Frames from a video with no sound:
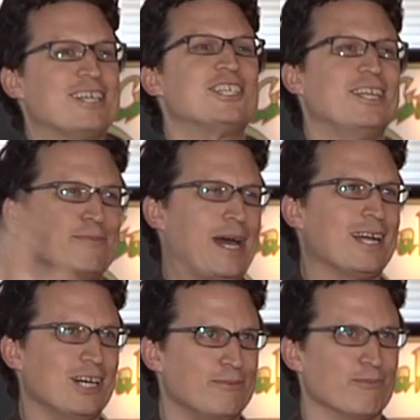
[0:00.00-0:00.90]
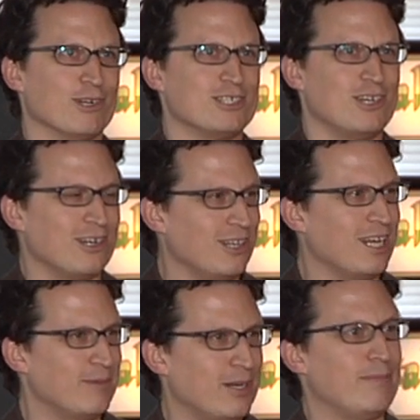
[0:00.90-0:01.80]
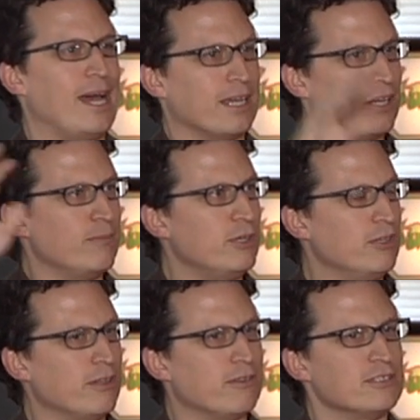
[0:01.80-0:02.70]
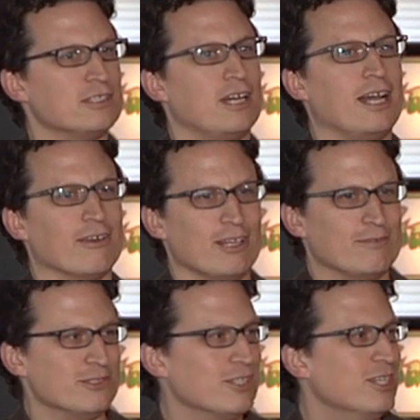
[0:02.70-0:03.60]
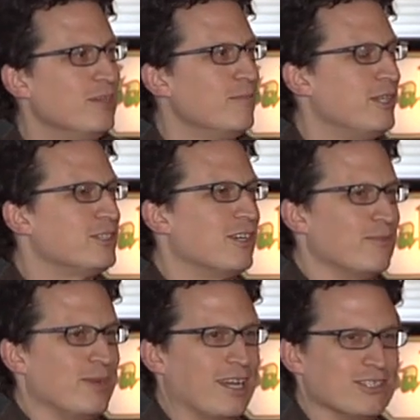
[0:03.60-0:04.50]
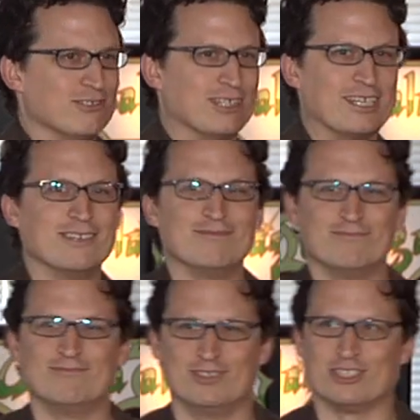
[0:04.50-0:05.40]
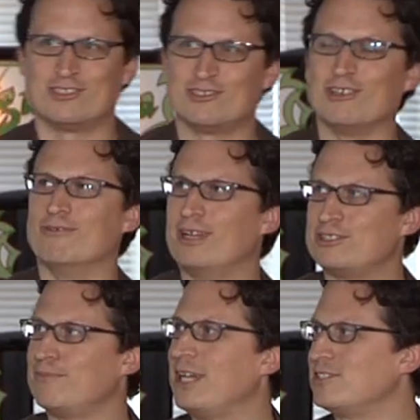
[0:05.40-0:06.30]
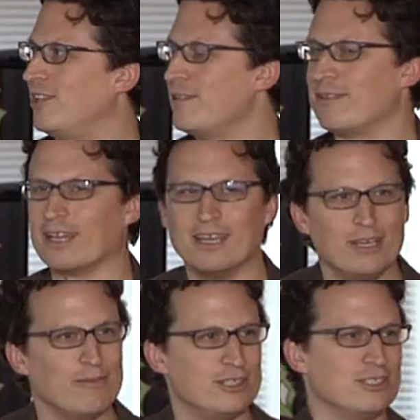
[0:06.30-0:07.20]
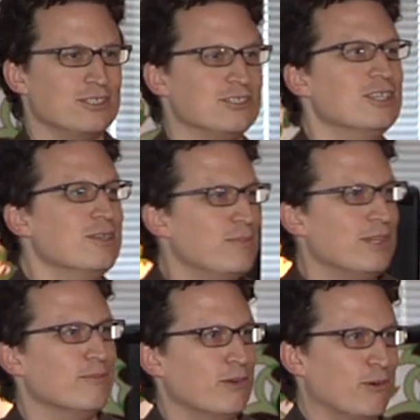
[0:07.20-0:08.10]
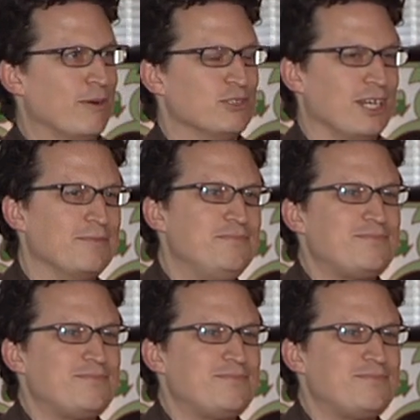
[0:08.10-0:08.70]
actually need to back up, and we're going to talk a lot about backing up and dealing things at higher levels, but I'll start by answering it just so as a baseline thing, which is build a mobile website.